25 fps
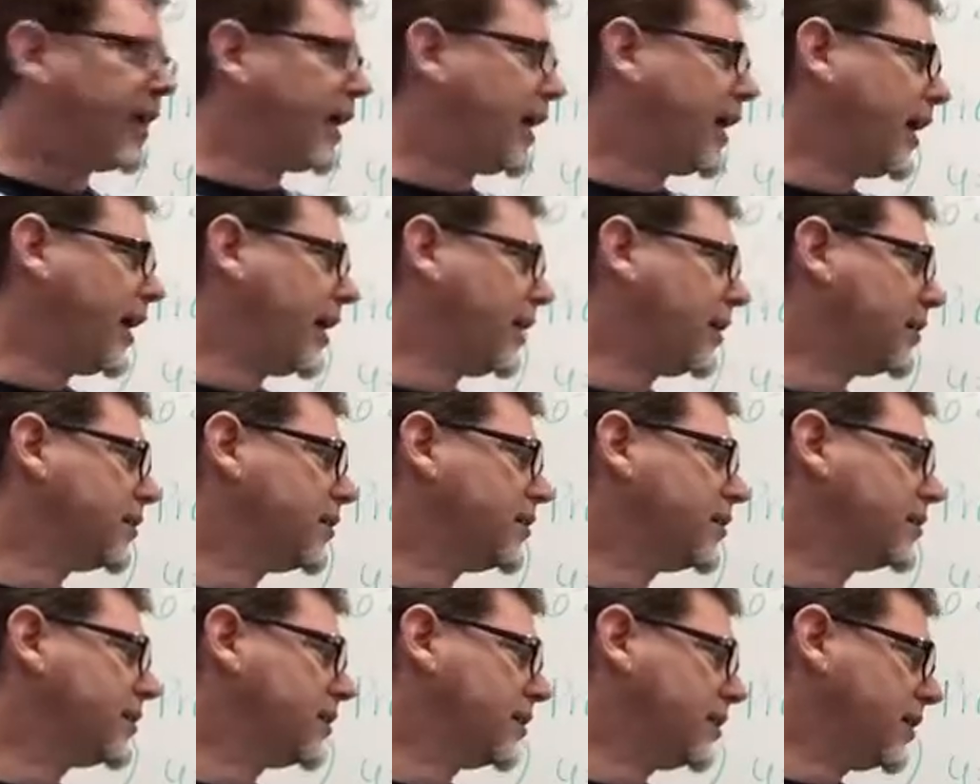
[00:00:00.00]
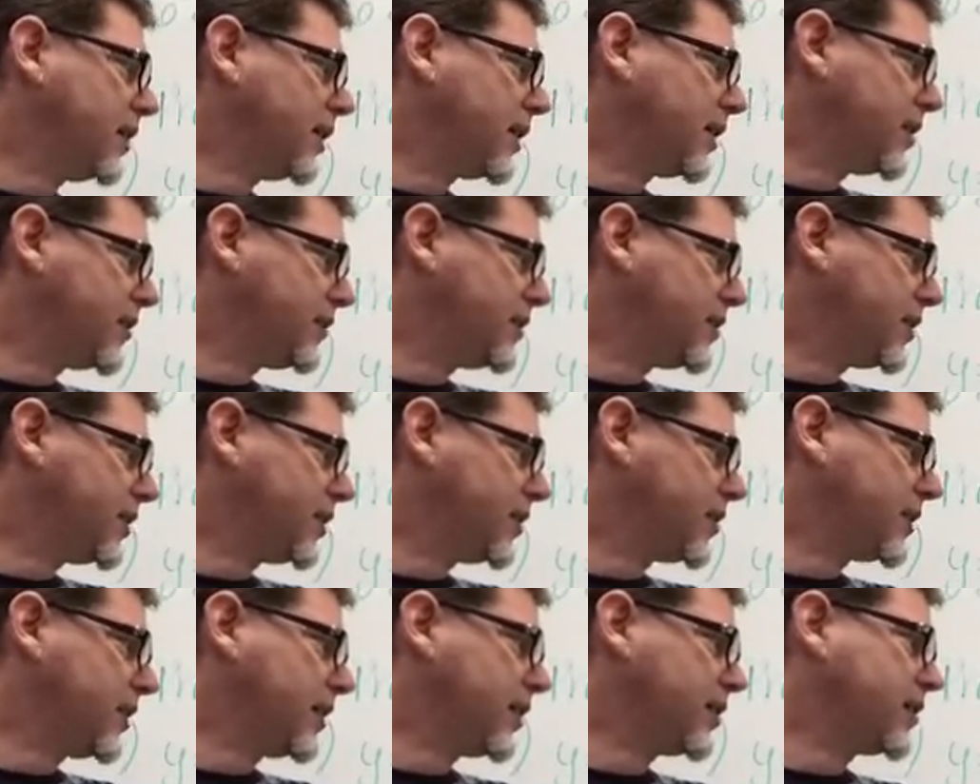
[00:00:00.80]
and negative
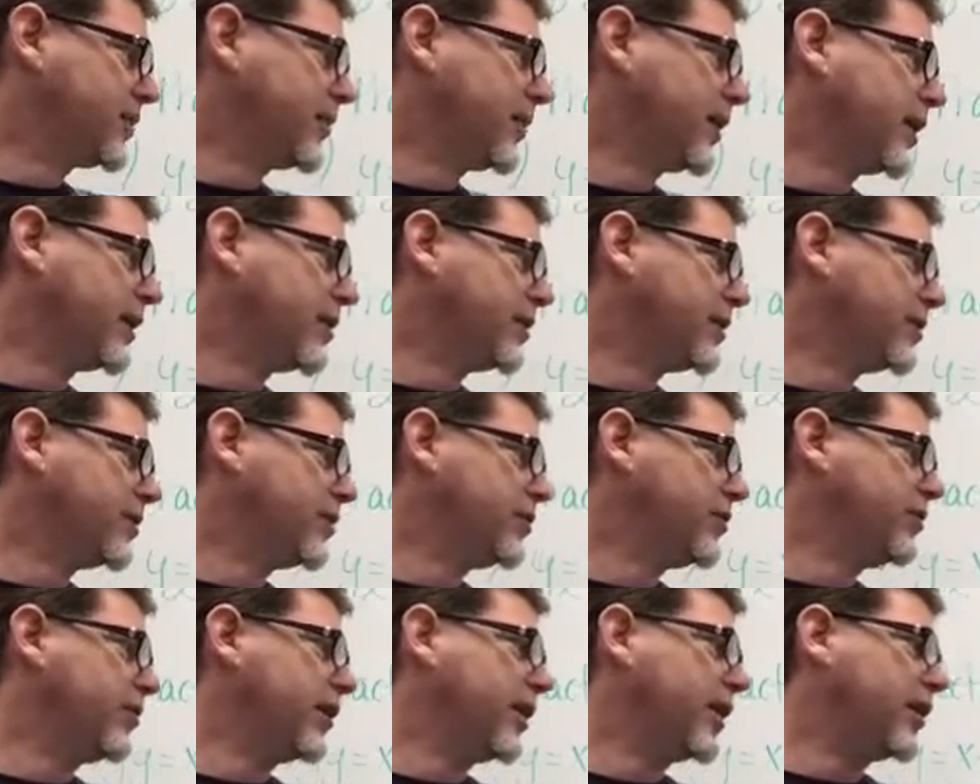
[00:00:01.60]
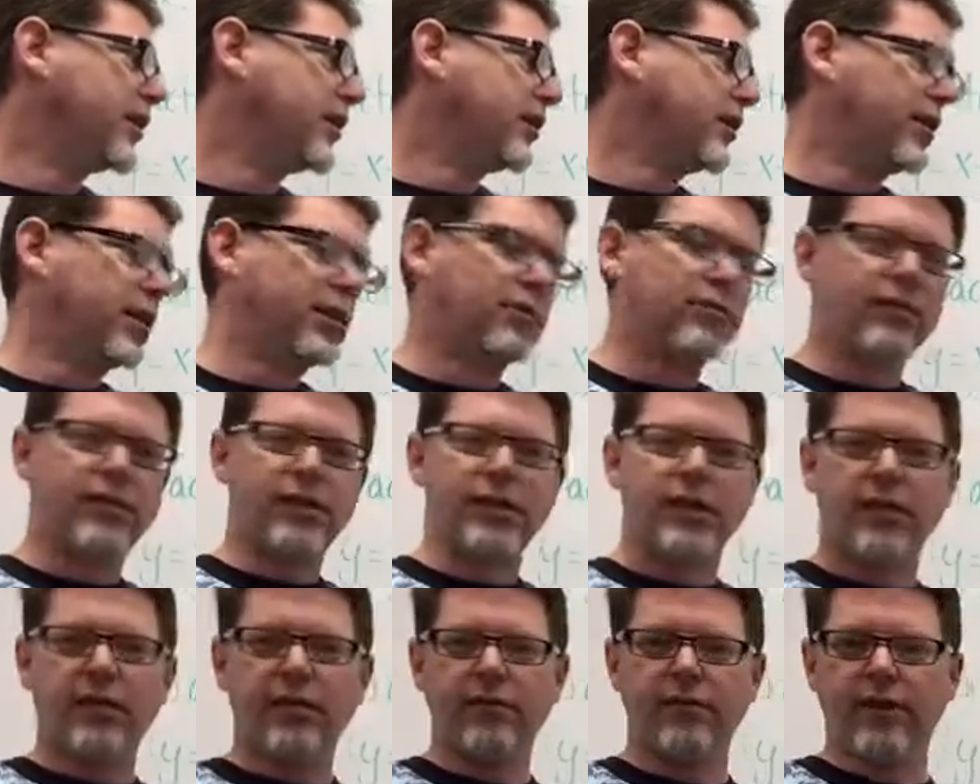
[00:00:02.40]
6x minus 2y equals
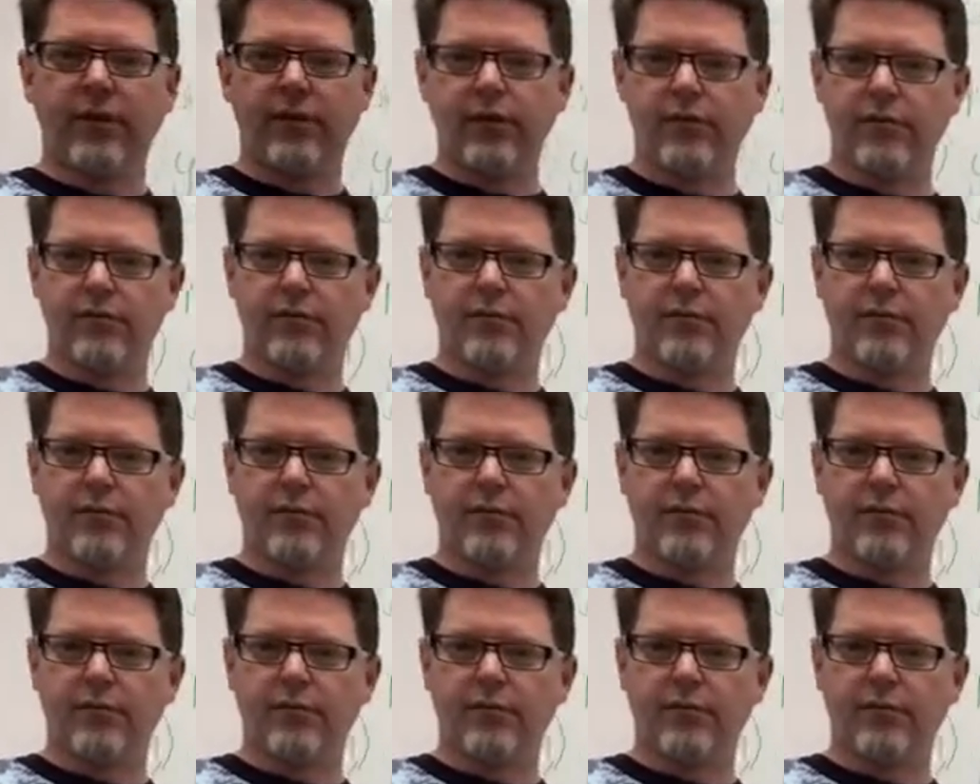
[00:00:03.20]
negative 8.